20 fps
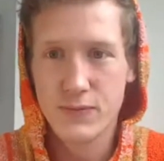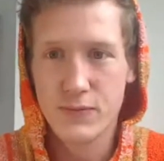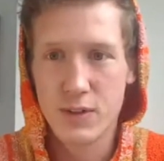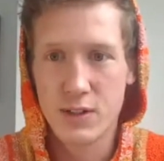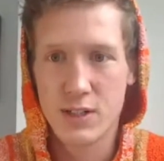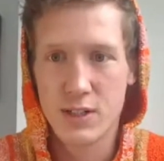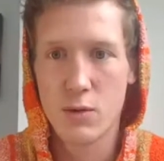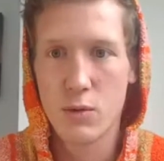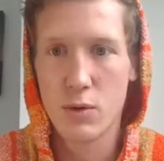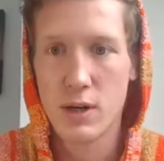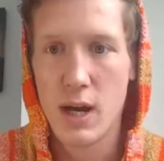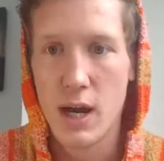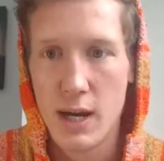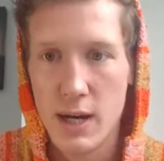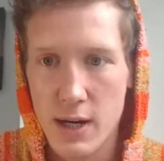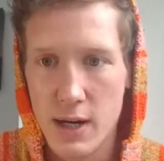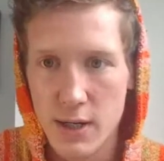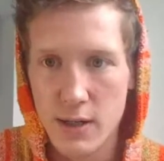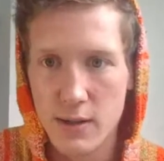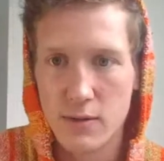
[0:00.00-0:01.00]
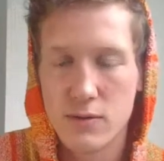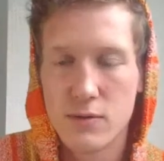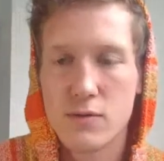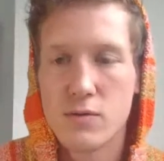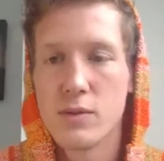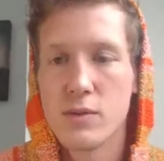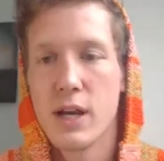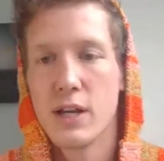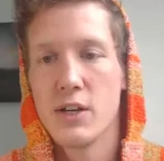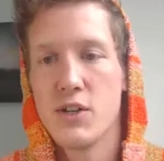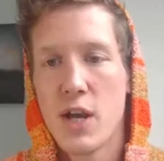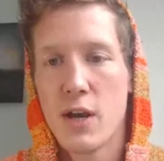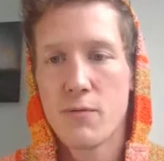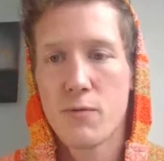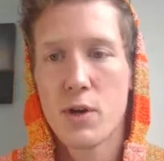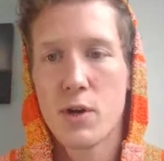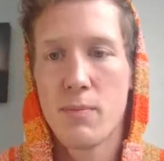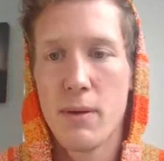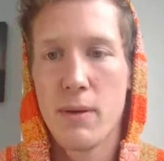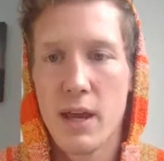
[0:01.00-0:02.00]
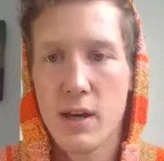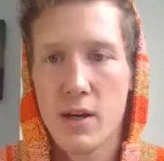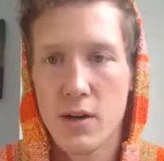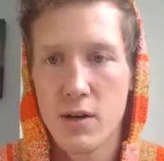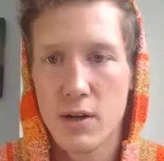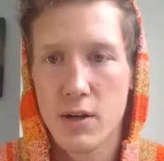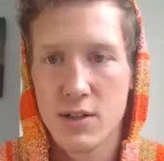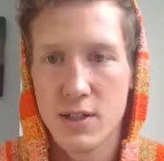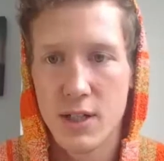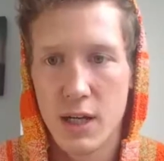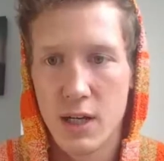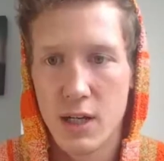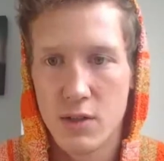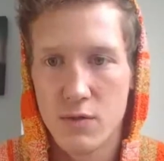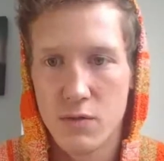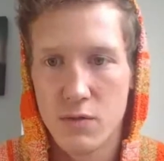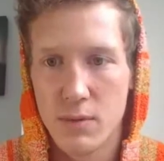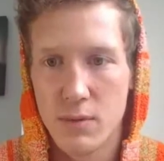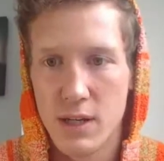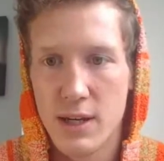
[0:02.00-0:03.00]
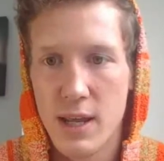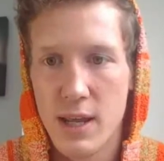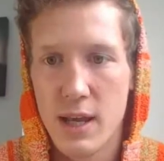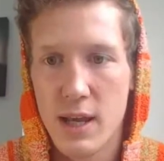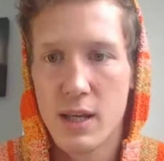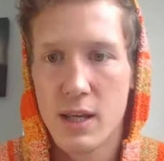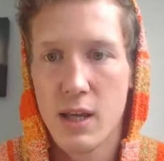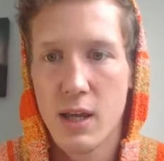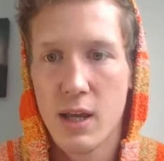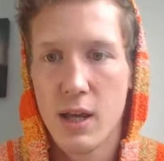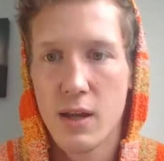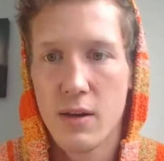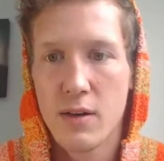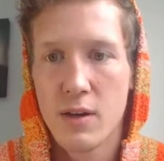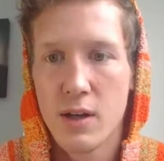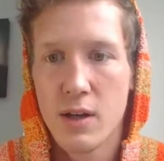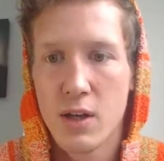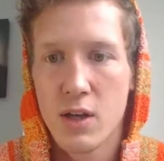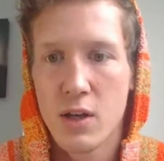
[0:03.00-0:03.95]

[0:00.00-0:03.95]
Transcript: Let's see what we got here. We got Jeffrey Baker saying he's from Connecticut.